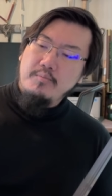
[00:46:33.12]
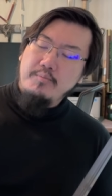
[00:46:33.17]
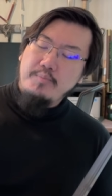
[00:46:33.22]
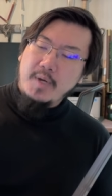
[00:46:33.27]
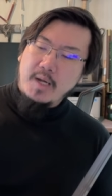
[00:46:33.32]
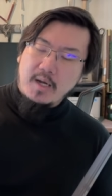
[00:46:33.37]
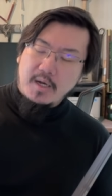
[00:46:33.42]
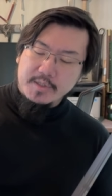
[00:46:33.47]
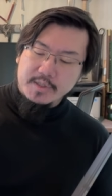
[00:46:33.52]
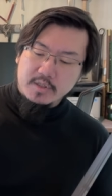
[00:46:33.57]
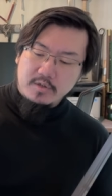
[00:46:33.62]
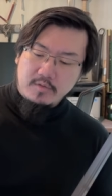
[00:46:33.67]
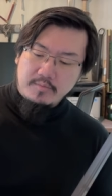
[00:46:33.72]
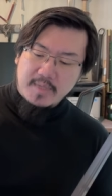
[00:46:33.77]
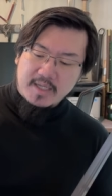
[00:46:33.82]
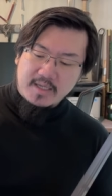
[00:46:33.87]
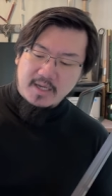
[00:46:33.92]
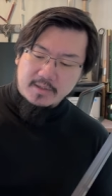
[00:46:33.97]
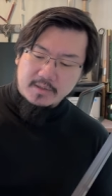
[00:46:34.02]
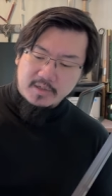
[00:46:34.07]
but also
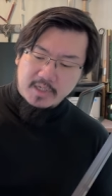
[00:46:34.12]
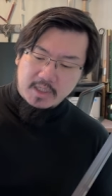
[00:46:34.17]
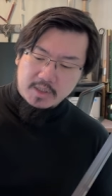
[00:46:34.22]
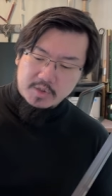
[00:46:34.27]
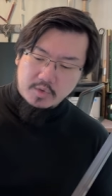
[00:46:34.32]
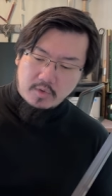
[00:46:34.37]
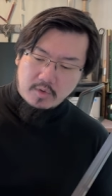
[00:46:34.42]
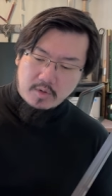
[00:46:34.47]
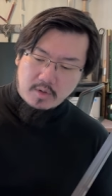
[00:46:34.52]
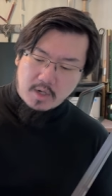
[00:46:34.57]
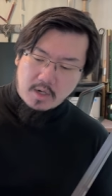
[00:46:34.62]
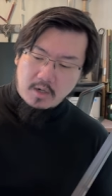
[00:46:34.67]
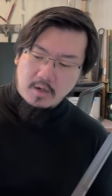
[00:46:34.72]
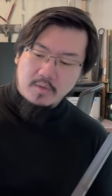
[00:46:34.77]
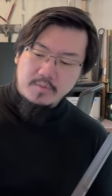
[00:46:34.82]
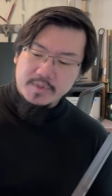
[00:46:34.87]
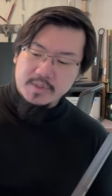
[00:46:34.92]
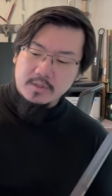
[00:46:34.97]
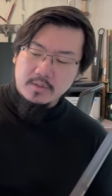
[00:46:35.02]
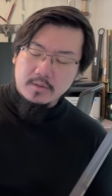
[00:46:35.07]
many other historical
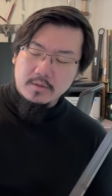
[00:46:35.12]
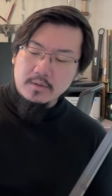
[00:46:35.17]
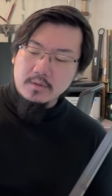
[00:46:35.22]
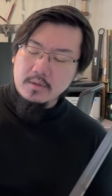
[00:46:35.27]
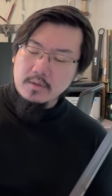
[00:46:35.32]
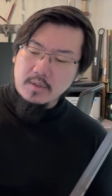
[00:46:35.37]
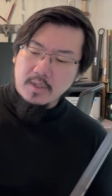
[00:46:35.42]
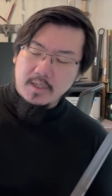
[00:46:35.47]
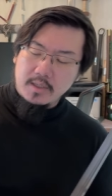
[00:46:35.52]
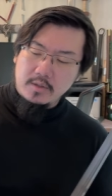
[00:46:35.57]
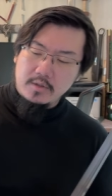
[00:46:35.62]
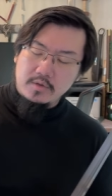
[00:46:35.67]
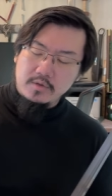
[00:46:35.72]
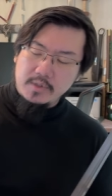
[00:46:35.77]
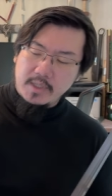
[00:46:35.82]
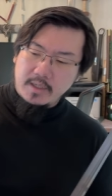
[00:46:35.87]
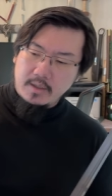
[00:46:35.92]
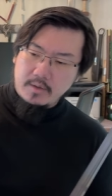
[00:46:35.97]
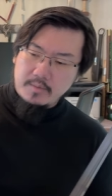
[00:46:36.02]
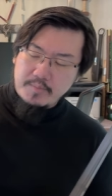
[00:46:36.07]
arms, right?
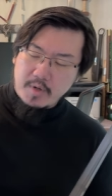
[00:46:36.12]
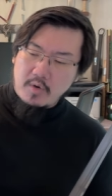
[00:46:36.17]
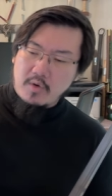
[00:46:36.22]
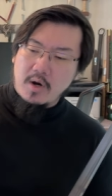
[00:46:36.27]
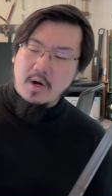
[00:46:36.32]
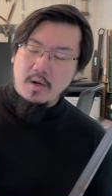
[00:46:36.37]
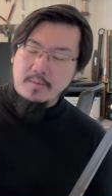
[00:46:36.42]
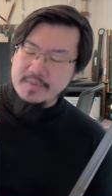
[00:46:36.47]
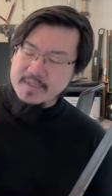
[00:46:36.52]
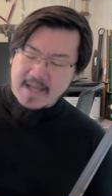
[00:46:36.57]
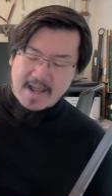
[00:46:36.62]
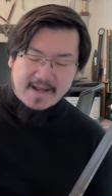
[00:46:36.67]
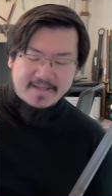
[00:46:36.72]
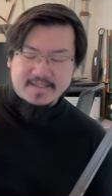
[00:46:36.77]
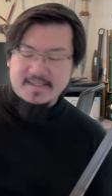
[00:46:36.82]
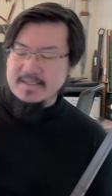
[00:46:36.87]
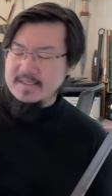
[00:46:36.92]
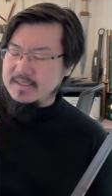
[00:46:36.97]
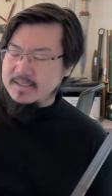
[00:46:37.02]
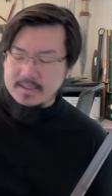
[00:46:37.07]
including pole arms,
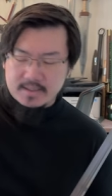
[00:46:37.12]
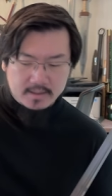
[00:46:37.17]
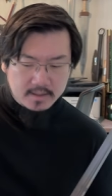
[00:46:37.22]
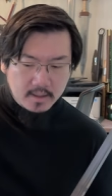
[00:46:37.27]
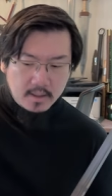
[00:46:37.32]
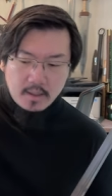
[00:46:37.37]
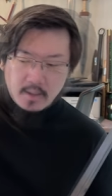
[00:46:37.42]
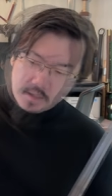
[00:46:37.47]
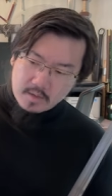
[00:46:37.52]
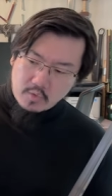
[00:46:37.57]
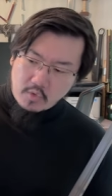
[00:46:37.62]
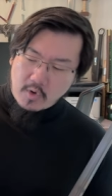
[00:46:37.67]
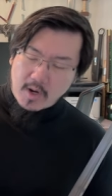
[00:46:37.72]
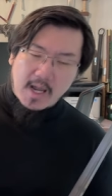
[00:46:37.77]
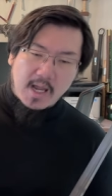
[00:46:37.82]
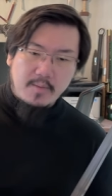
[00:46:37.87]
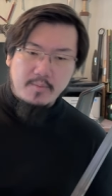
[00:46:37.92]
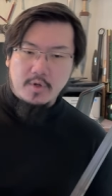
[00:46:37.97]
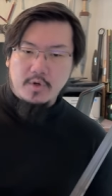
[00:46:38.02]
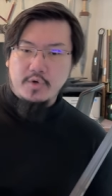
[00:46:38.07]
axes,
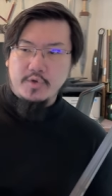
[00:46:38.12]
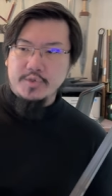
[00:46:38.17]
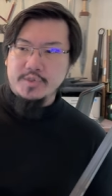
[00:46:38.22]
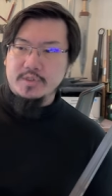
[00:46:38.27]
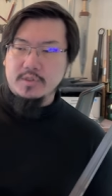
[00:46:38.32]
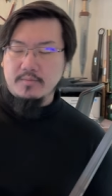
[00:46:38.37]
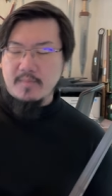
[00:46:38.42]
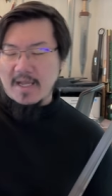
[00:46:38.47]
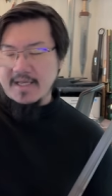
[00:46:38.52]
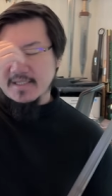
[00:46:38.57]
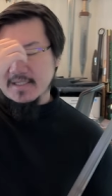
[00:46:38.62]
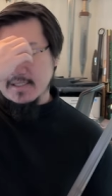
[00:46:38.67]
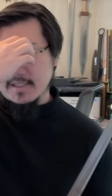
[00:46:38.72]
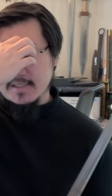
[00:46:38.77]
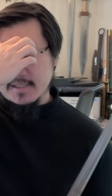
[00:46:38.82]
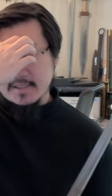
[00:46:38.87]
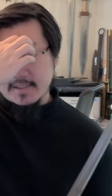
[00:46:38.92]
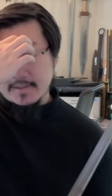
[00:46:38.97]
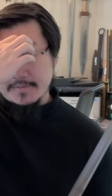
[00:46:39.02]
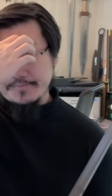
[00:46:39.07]
warhammers,
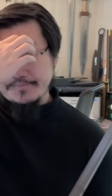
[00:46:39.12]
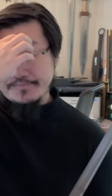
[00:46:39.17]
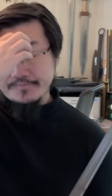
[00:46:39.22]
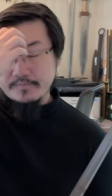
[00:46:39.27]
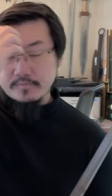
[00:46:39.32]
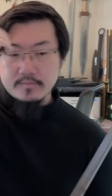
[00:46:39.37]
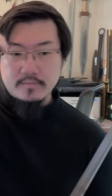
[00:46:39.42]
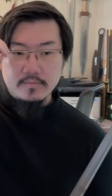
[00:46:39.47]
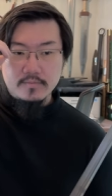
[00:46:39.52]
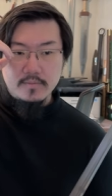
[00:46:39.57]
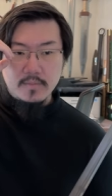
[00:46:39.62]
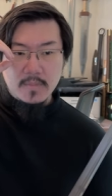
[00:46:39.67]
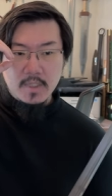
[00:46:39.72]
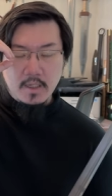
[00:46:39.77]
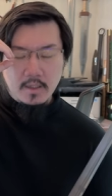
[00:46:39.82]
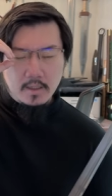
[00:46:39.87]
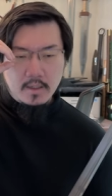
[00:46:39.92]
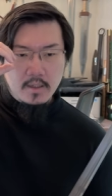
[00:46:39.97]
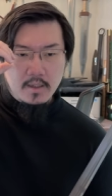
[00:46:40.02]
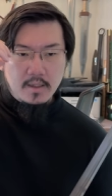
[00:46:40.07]
maces,
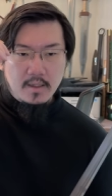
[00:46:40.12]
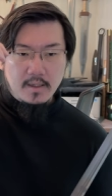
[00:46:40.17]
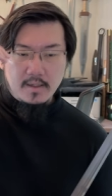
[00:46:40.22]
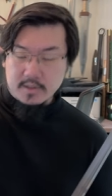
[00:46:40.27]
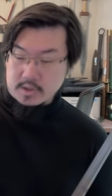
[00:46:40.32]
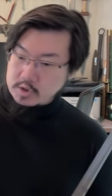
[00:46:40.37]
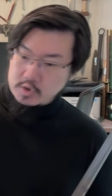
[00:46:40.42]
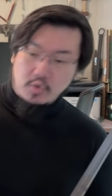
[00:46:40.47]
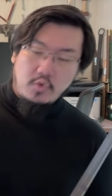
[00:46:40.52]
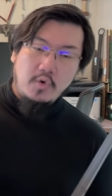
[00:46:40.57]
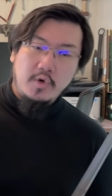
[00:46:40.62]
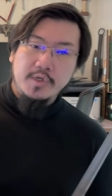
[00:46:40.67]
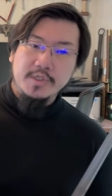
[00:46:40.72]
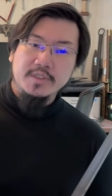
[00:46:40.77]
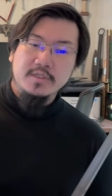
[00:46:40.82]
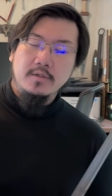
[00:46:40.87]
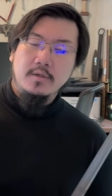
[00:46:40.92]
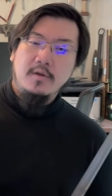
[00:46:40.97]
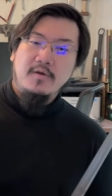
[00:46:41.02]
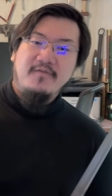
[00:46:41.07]

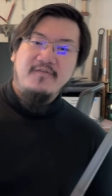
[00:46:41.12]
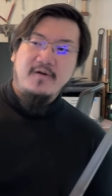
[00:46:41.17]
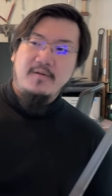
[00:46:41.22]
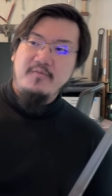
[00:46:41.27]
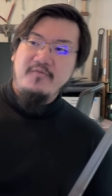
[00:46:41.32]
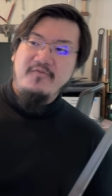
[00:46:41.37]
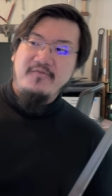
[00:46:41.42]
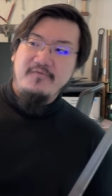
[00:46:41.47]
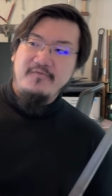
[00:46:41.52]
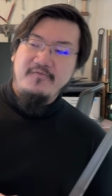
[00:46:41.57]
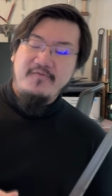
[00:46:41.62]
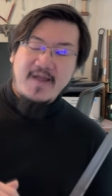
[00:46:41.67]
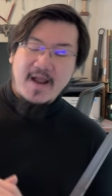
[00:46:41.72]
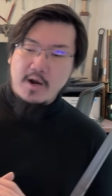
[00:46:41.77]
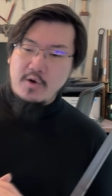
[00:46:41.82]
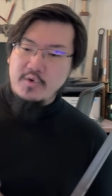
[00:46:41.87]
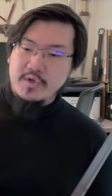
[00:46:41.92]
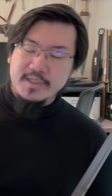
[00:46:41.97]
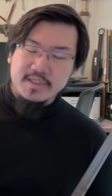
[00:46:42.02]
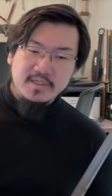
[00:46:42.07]
swords, from
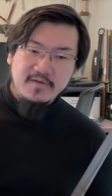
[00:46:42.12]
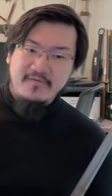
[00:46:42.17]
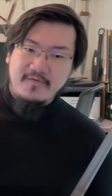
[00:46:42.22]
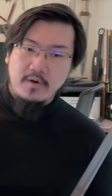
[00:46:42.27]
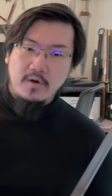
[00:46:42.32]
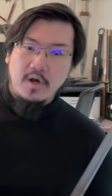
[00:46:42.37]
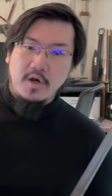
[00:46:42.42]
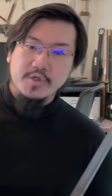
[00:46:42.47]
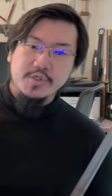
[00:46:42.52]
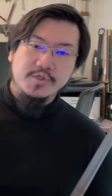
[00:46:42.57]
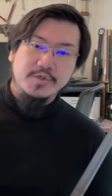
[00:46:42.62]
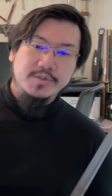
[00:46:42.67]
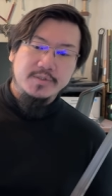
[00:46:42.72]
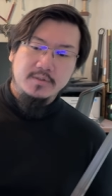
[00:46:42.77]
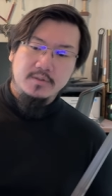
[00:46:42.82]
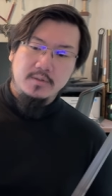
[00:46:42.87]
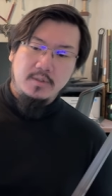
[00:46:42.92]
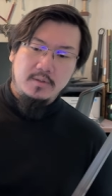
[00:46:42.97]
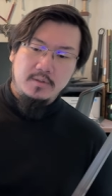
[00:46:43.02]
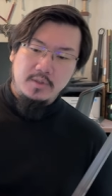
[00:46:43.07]
various different
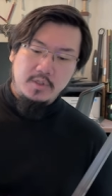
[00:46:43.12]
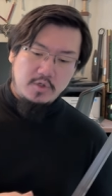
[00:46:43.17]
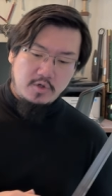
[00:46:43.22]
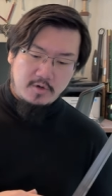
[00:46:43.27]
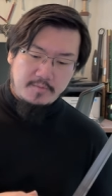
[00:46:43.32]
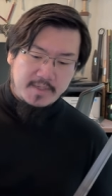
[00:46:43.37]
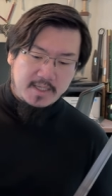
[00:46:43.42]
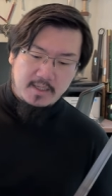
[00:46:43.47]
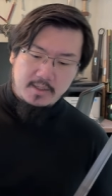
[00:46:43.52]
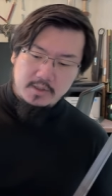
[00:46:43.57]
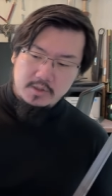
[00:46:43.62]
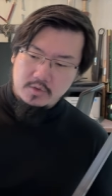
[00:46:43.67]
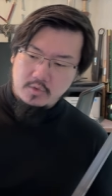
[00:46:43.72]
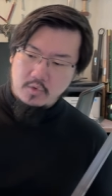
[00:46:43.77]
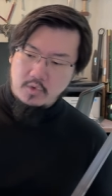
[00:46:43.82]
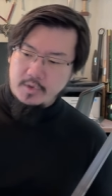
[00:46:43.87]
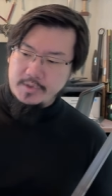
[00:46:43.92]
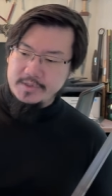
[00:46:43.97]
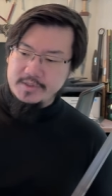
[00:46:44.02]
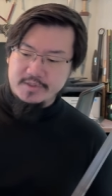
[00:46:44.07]
cultures, European
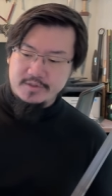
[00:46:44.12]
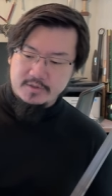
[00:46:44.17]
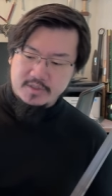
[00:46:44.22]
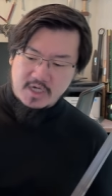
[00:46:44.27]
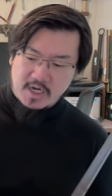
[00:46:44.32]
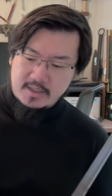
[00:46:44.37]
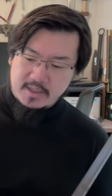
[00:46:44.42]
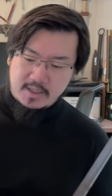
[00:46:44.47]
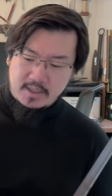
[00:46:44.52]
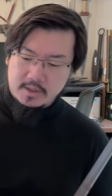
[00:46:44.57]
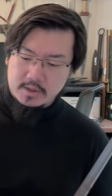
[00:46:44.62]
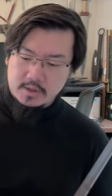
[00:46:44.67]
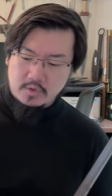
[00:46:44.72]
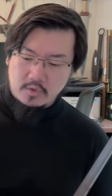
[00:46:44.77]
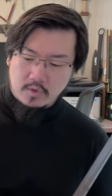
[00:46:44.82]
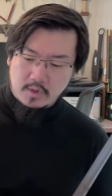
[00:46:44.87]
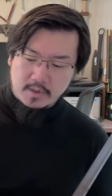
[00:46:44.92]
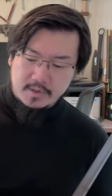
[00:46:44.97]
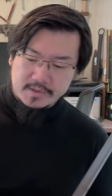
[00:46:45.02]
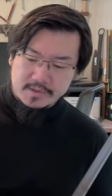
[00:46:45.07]
swords, Chinese
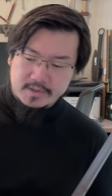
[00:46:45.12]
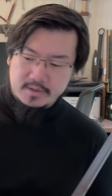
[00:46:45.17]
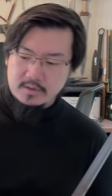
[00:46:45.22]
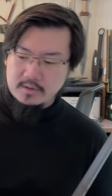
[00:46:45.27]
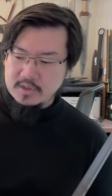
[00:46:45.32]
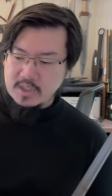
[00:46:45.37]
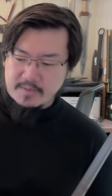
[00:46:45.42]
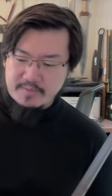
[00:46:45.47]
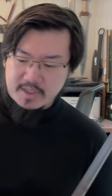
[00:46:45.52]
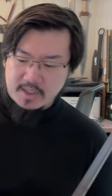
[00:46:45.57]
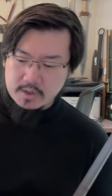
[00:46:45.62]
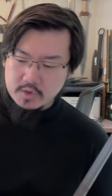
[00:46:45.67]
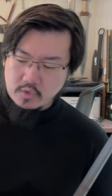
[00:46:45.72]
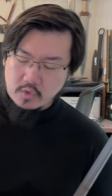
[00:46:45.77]
swords, Japanese